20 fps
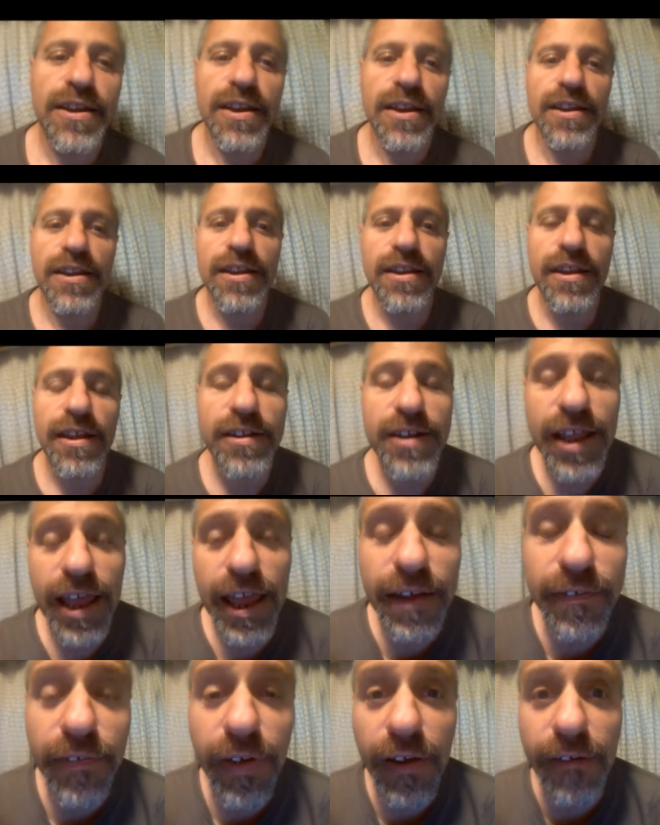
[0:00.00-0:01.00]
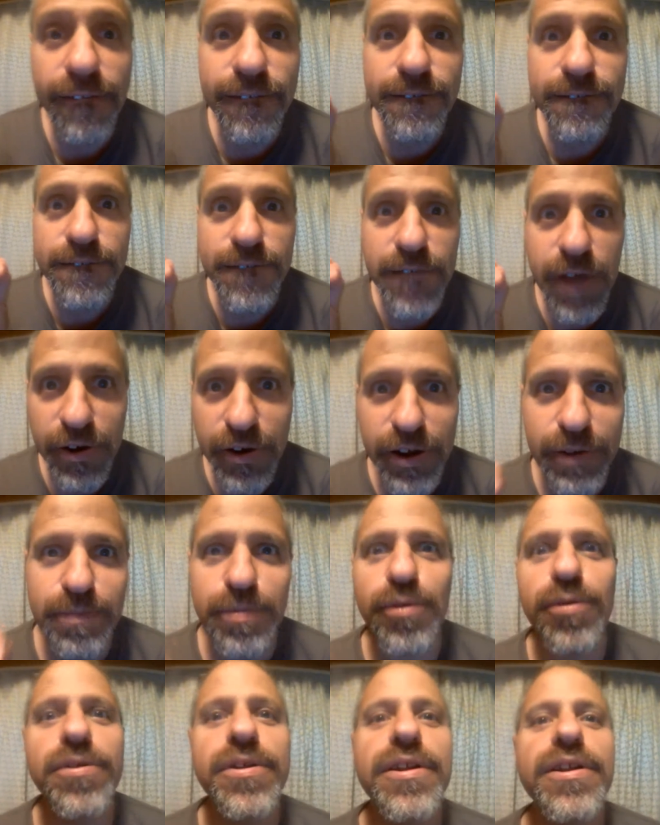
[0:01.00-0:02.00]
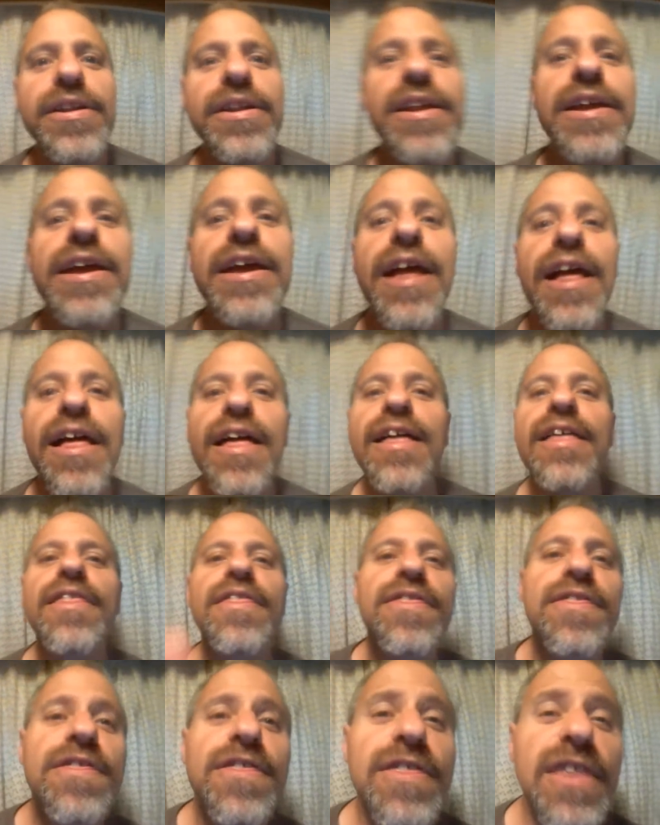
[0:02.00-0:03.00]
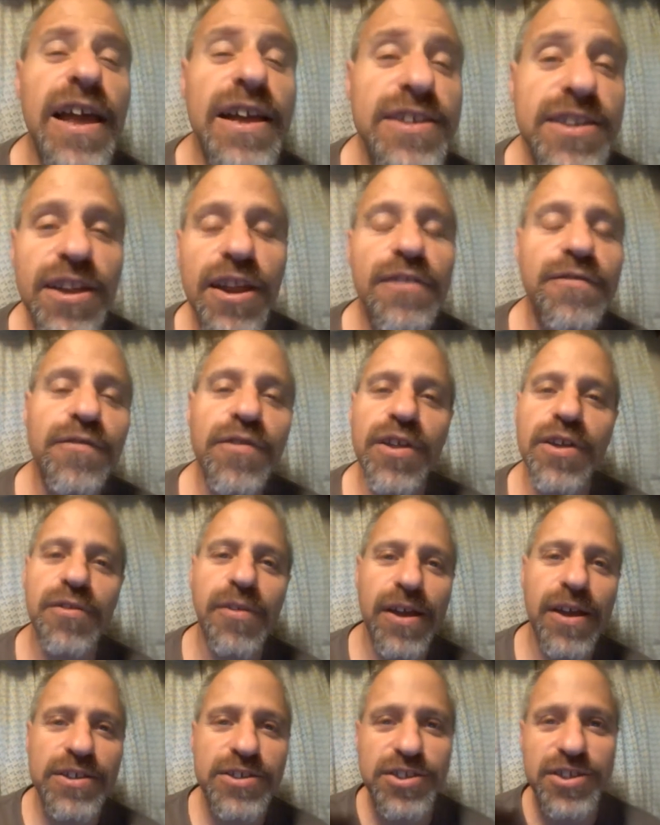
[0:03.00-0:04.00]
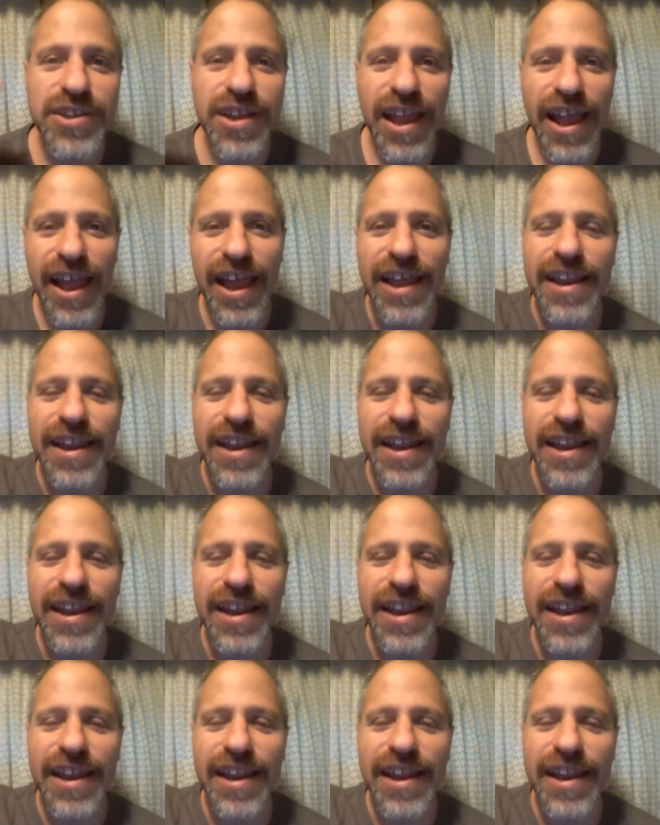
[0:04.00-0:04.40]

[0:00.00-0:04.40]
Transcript: Now, Dave, very importantly, thanks a lot for the question, and